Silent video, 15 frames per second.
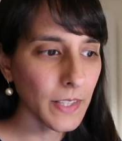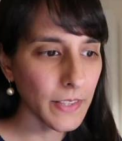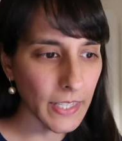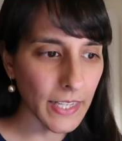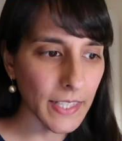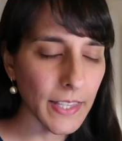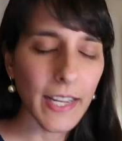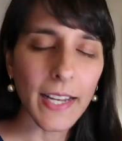
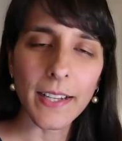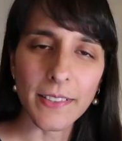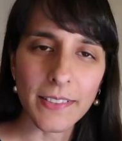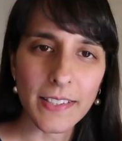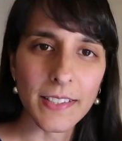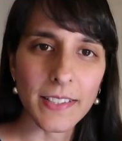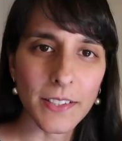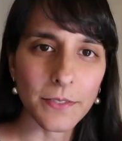the eighth
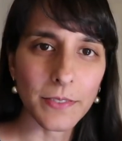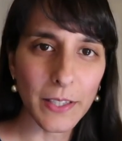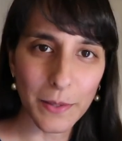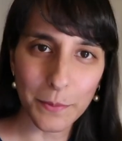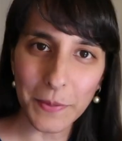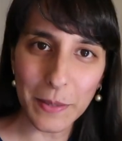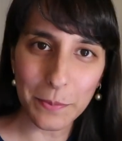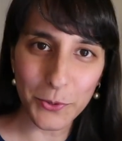house of
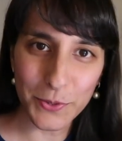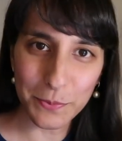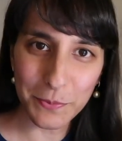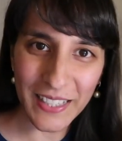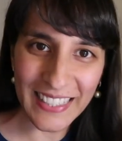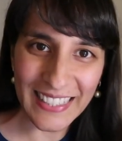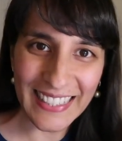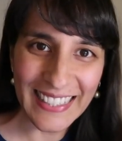other people's
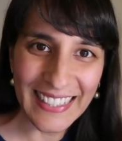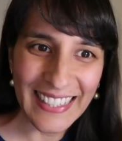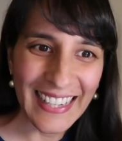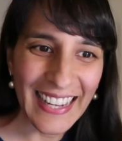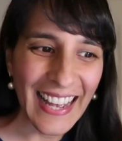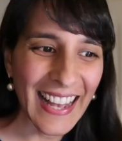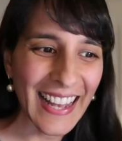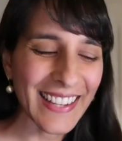money.
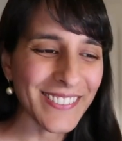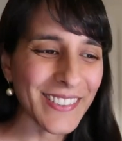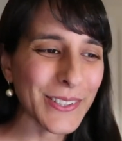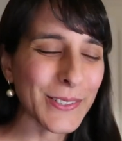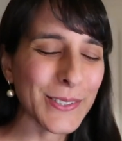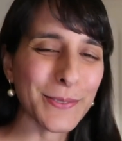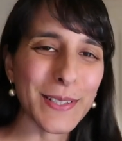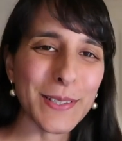And of
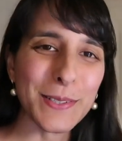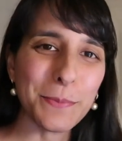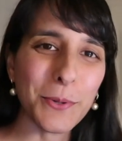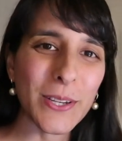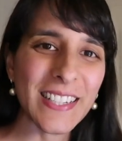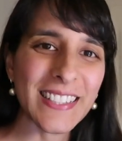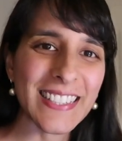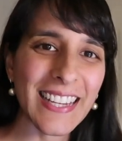course, when I was
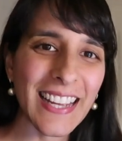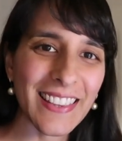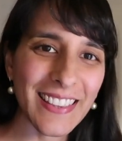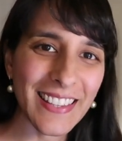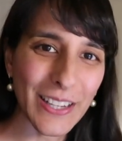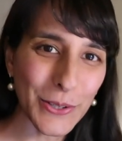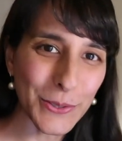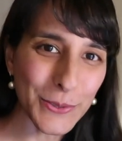putting together
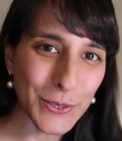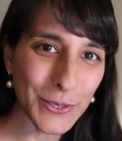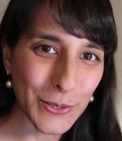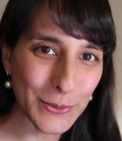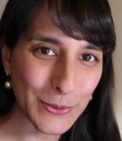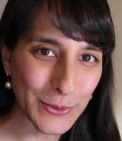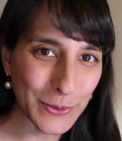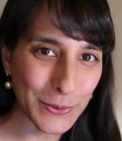the
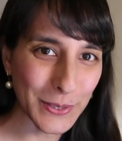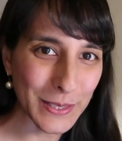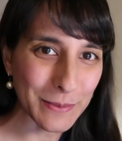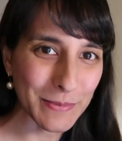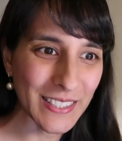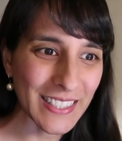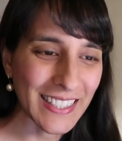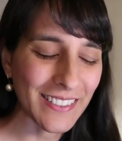Osho
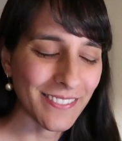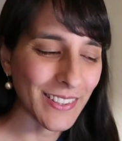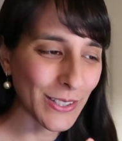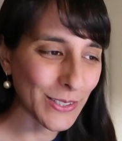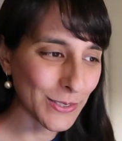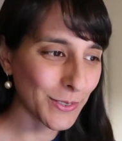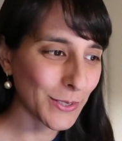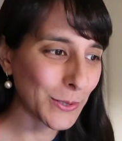script, for
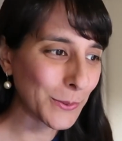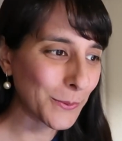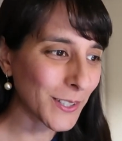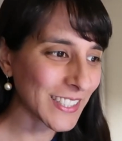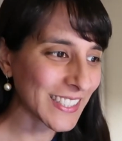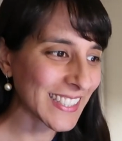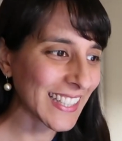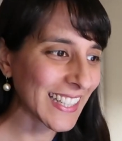those of you who
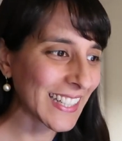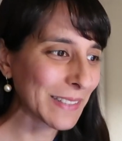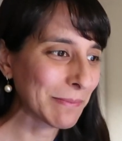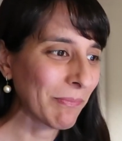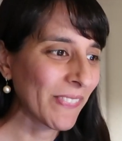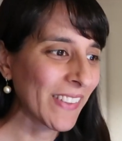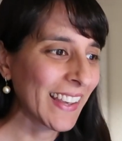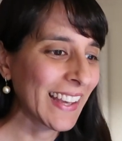watch that,
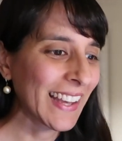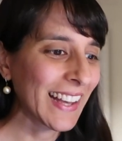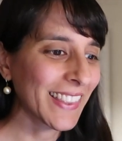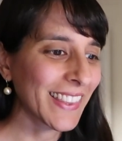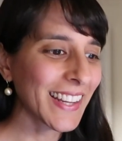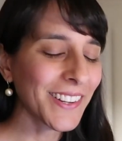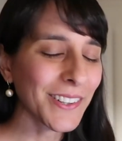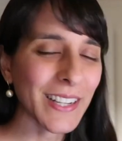
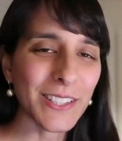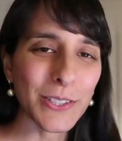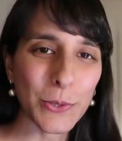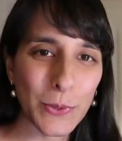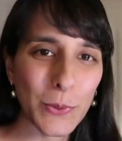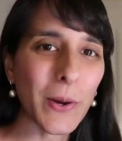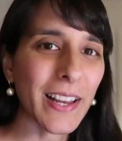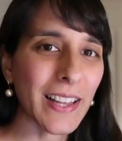there I
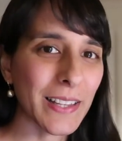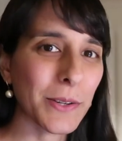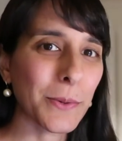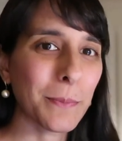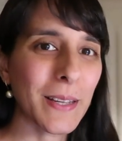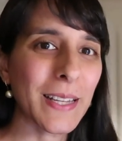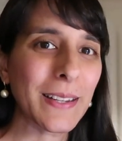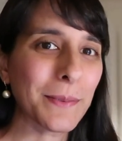talk quite a
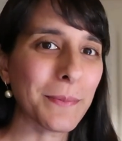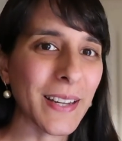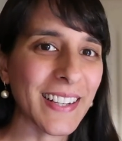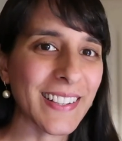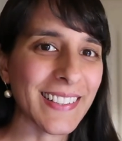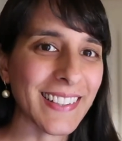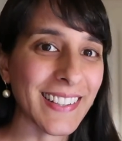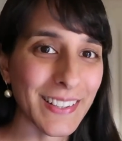little bit
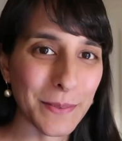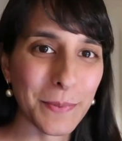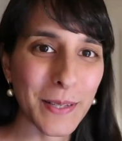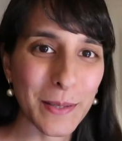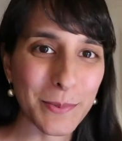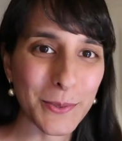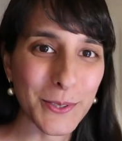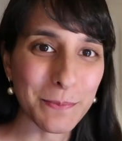about other
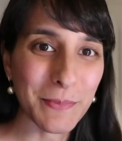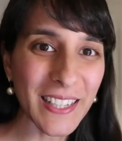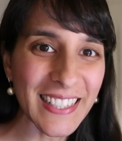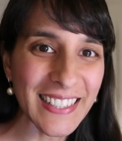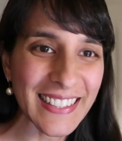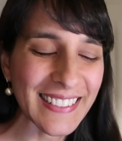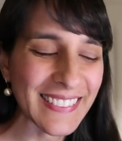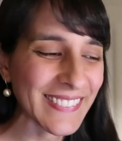people's
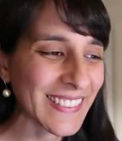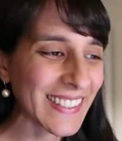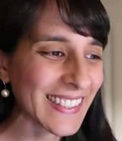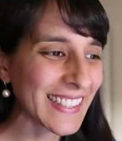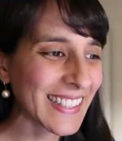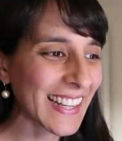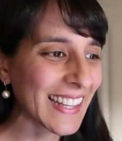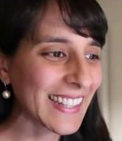money,
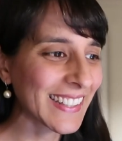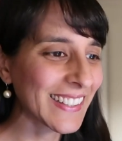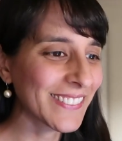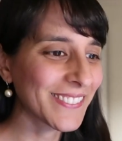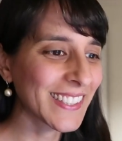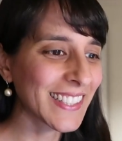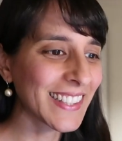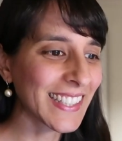right? And I
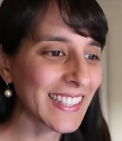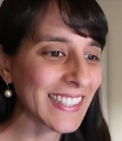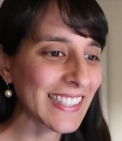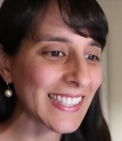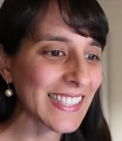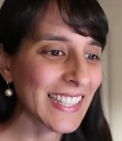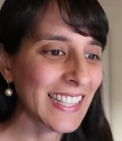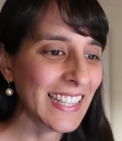
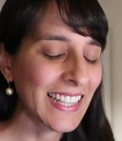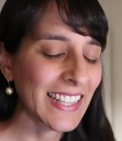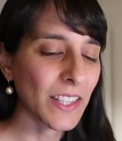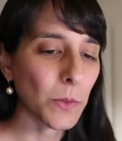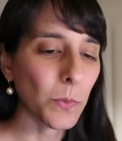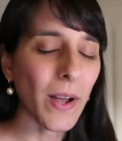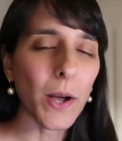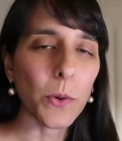realized
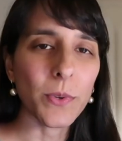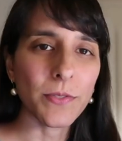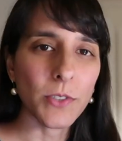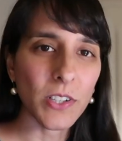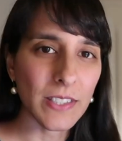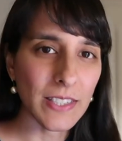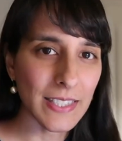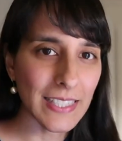that, wow, we've
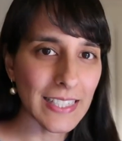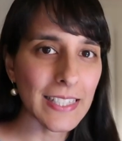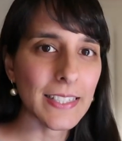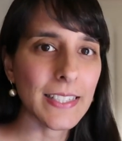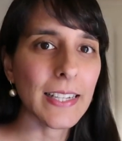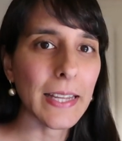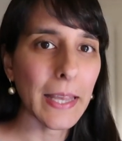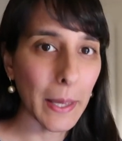got
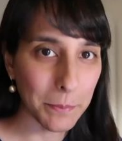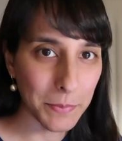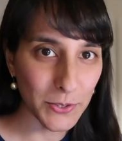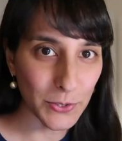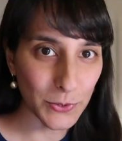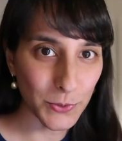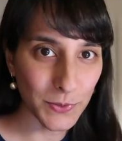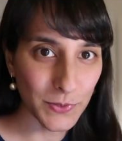seed
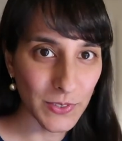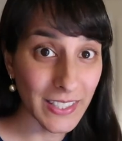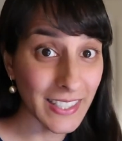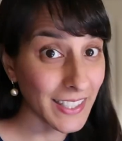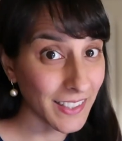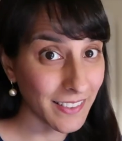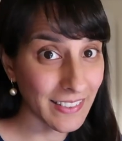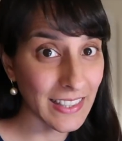capital
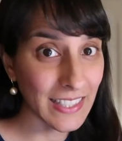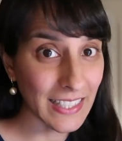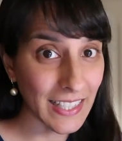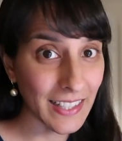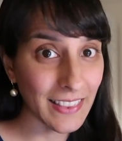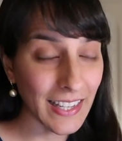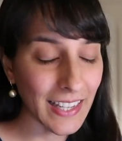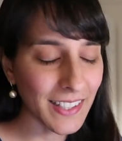here in the
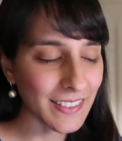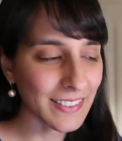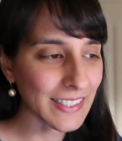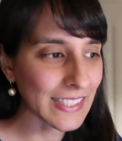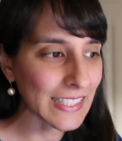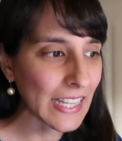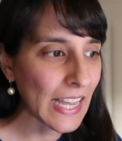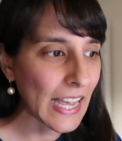eighth
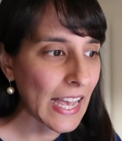house.